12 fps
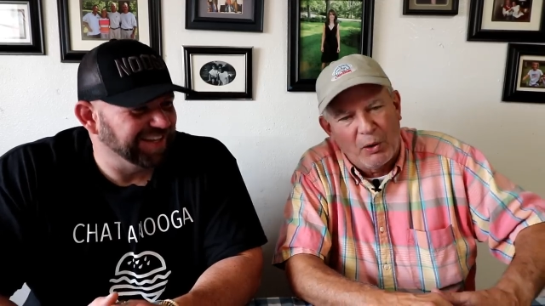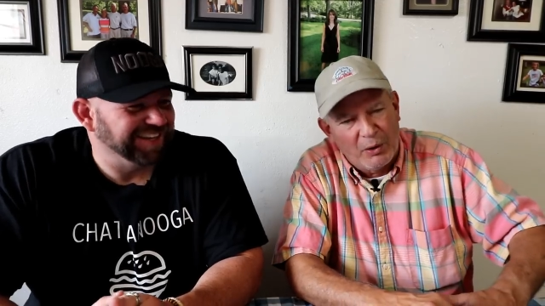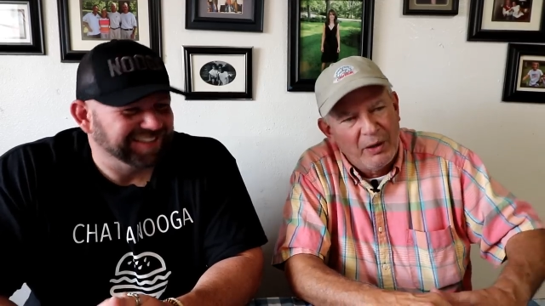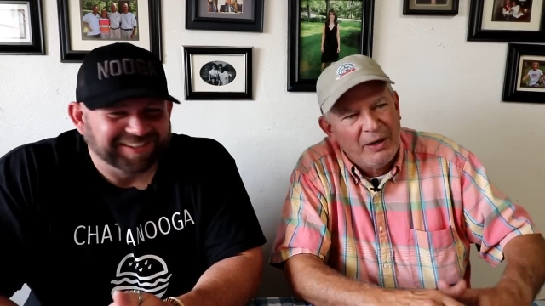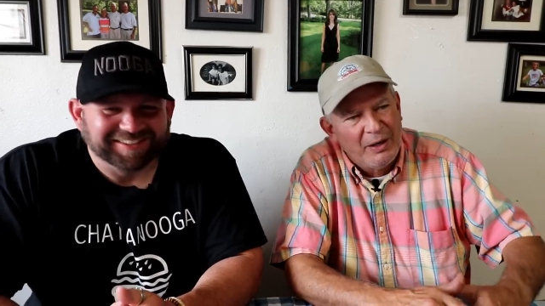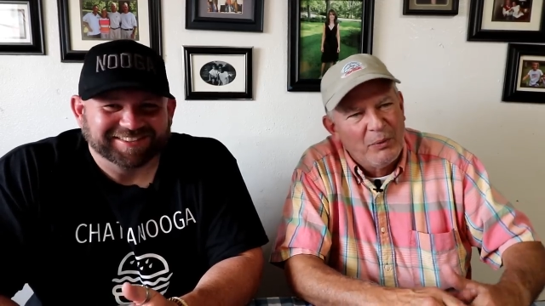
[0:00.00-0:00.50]

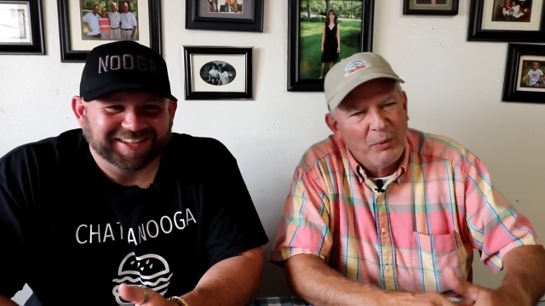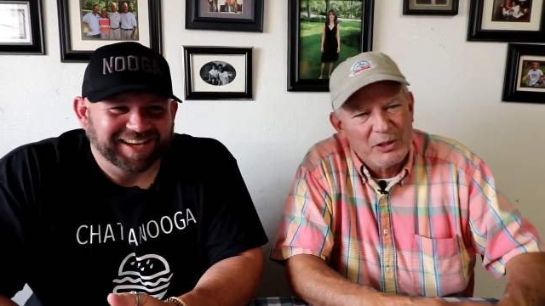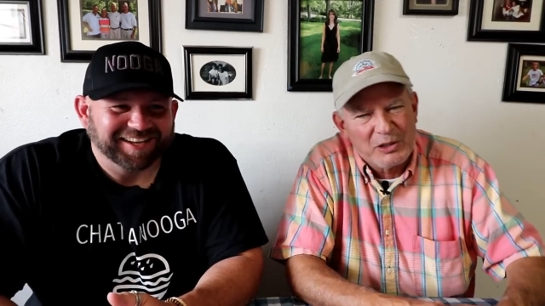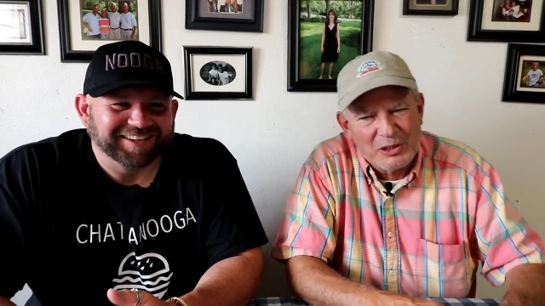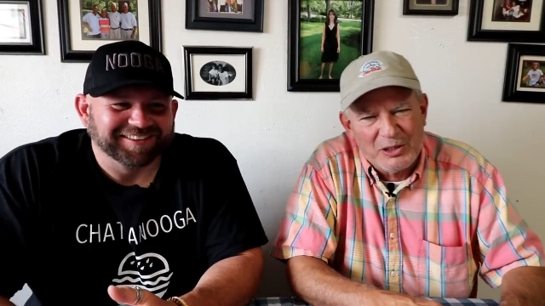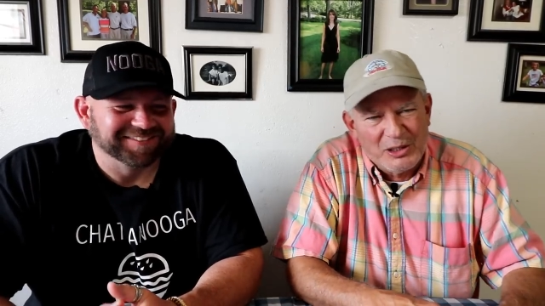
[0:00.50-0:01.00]
Speaker 1: part, yeah,
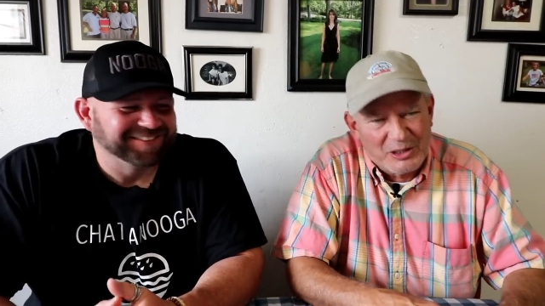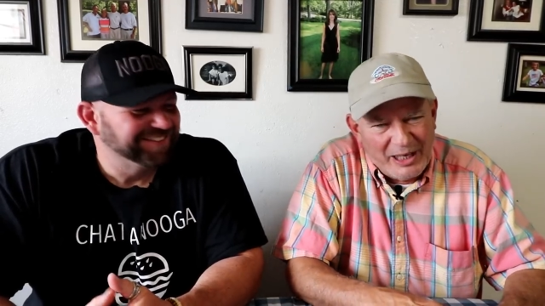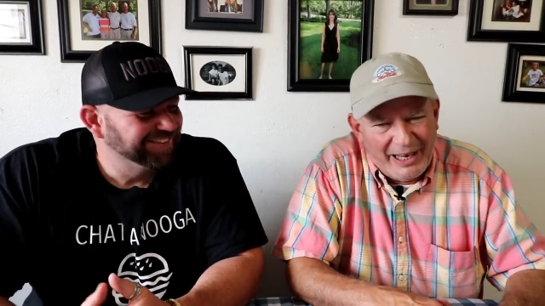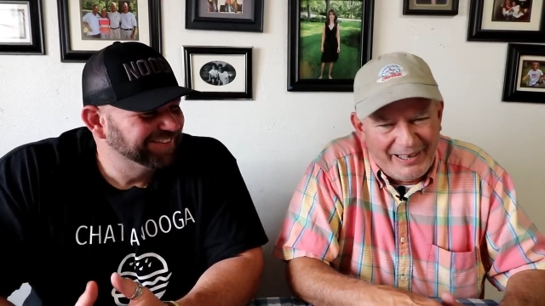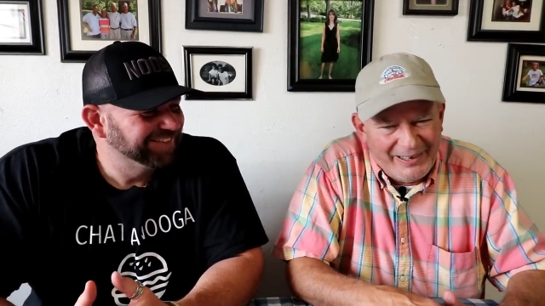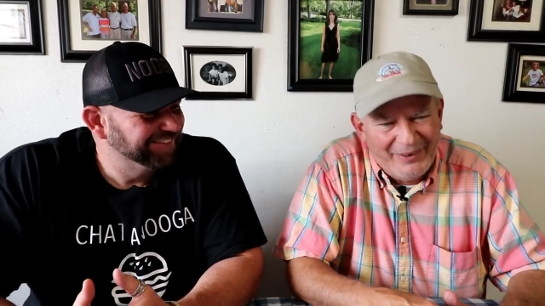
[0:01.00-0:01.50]
which is
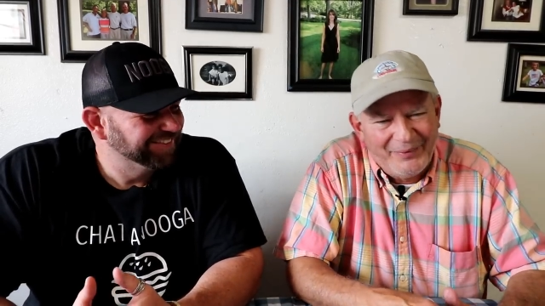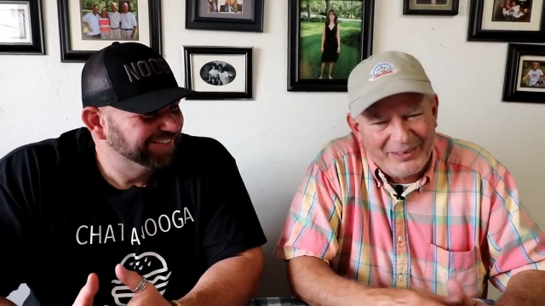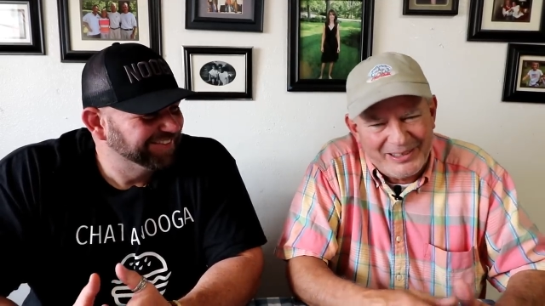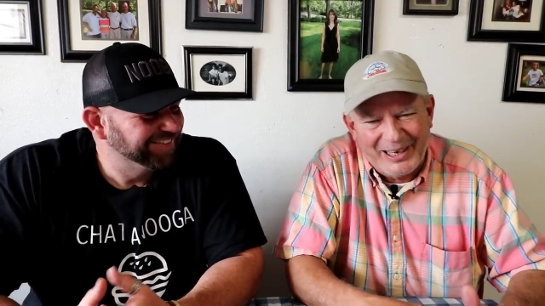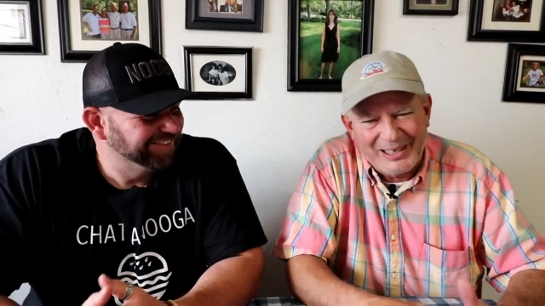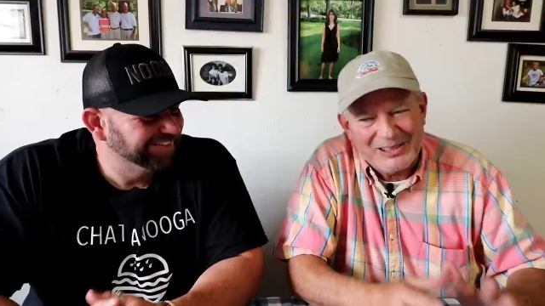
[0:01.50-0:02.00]
the Zadio
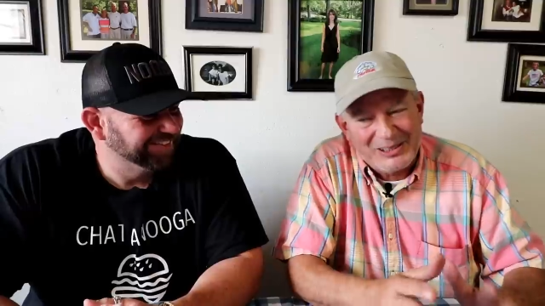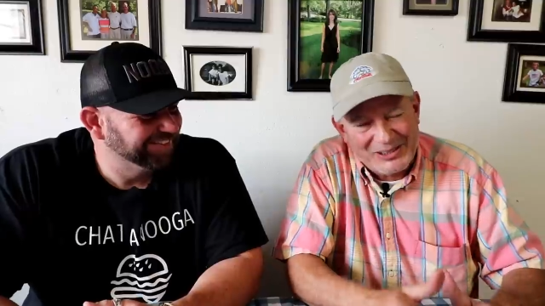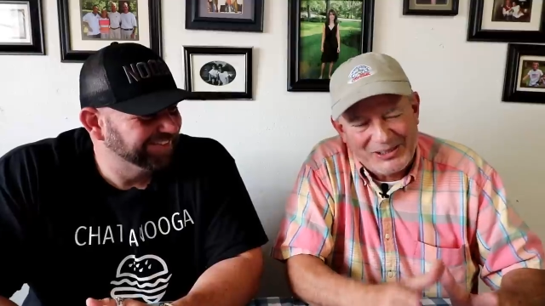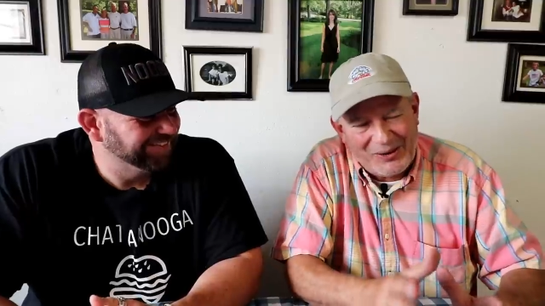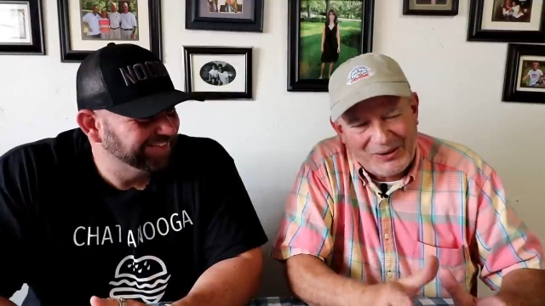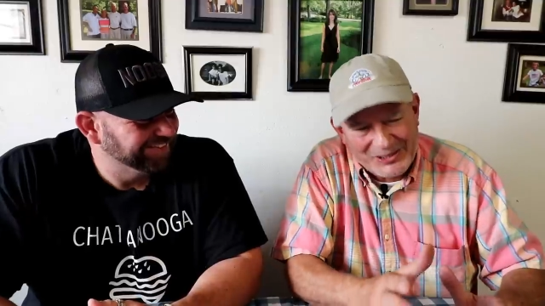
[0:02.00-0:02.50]
attached to
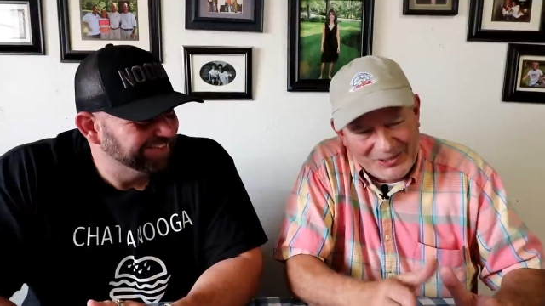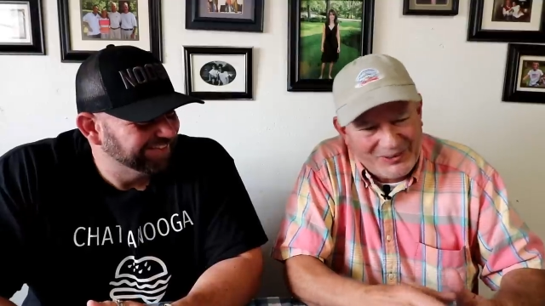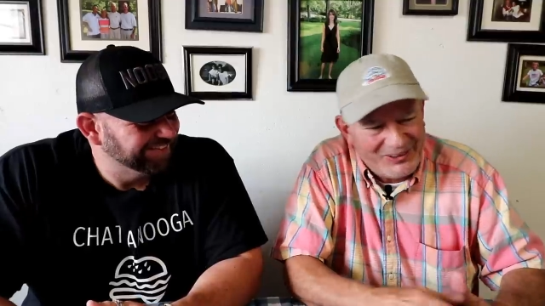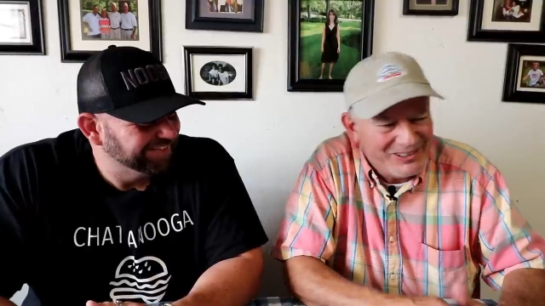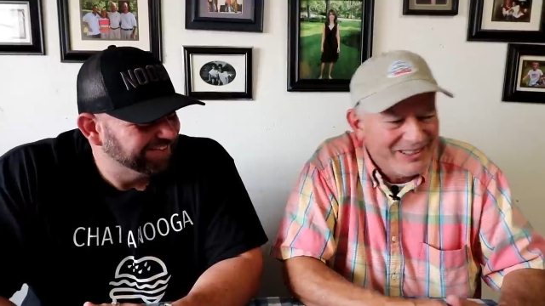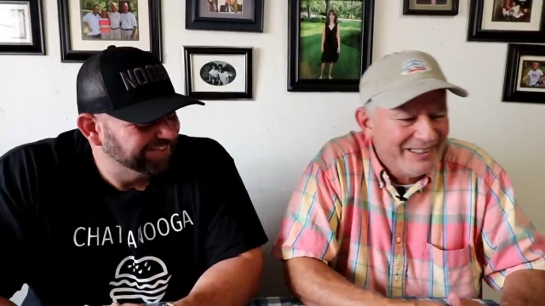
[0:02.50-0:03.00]

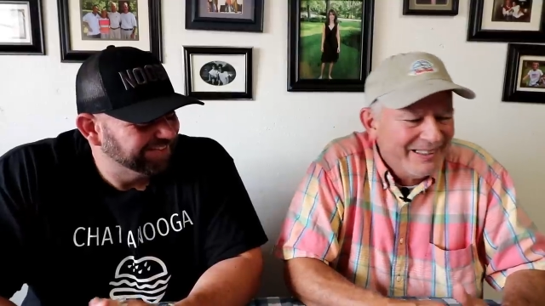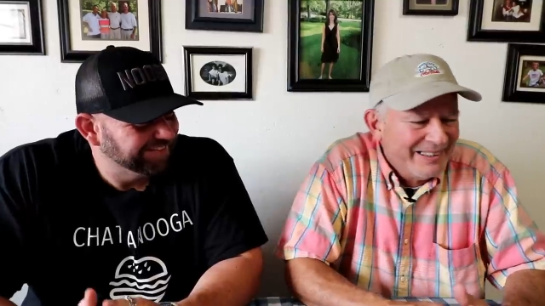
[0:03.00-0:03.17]
Zarzour's.